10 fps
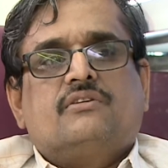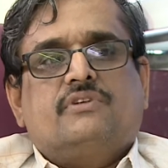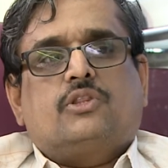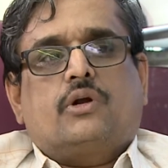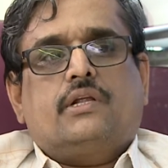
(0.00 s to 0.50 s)

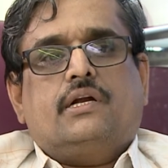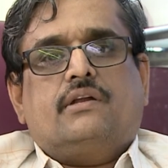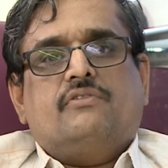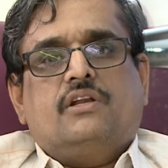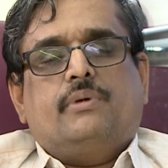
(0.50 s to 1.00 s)
We thought that
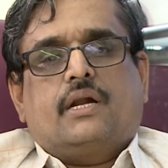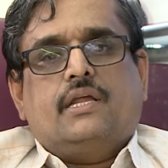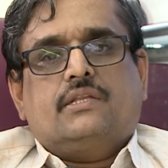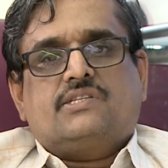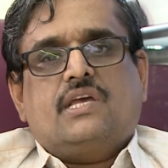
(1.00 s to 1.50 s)
we will be
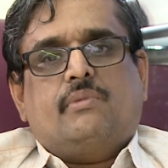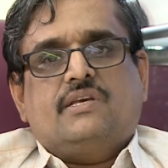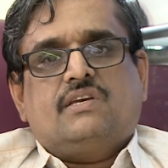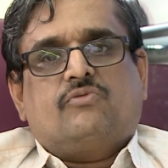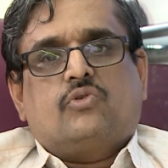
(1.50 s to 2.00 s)
running the same
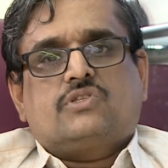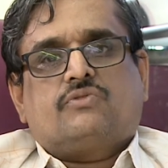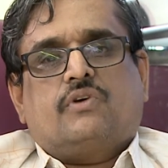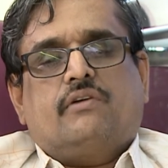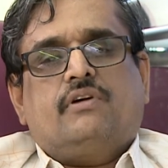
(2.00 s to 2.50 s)
ICF coaches
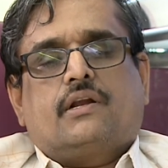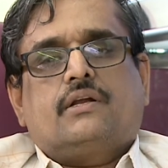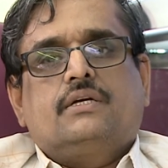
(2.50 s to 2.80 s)
forever.